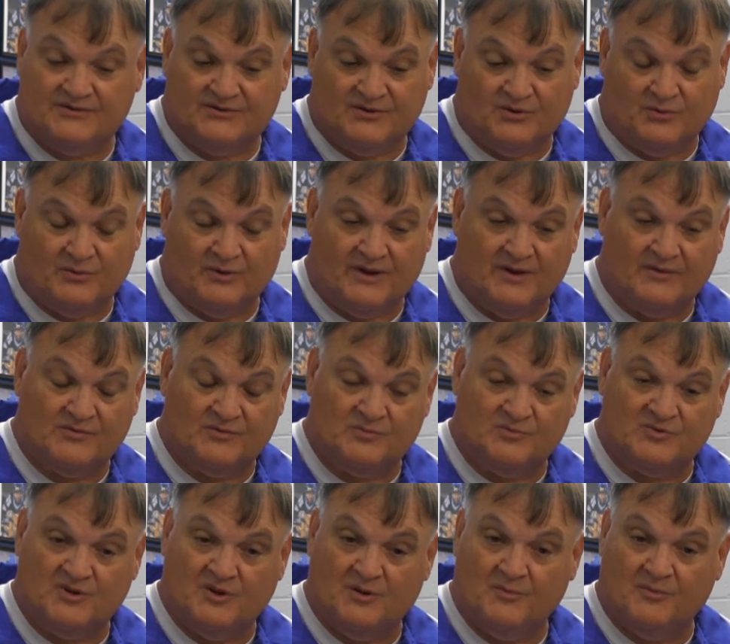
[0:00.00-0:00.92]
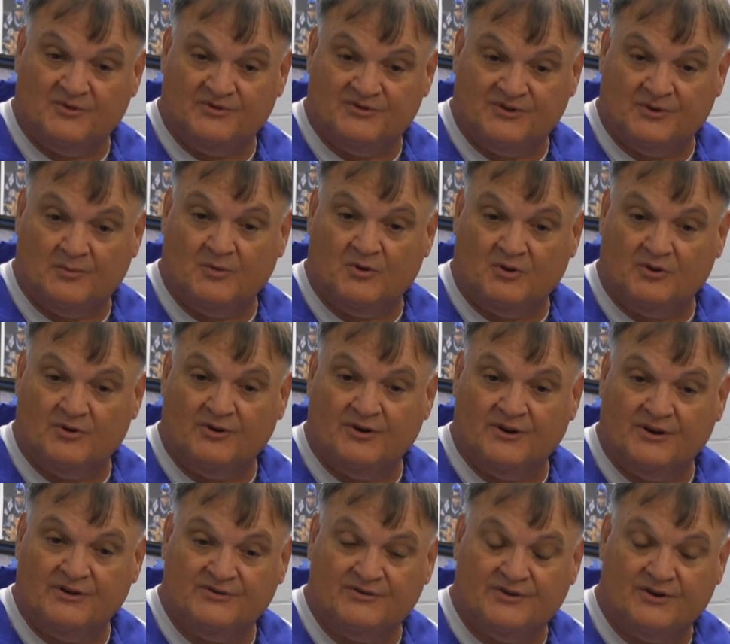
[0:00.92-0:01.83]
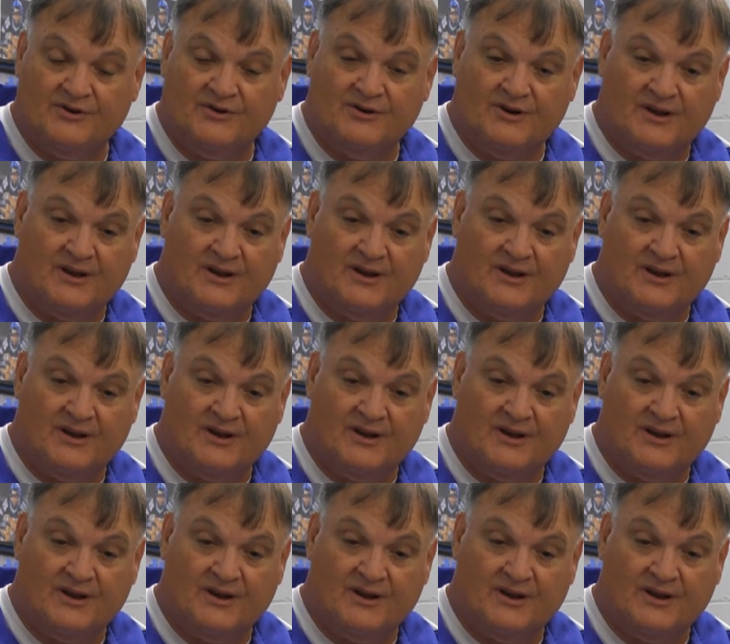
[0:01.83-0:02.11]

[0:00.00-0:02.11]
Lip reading: so we have some similarities there.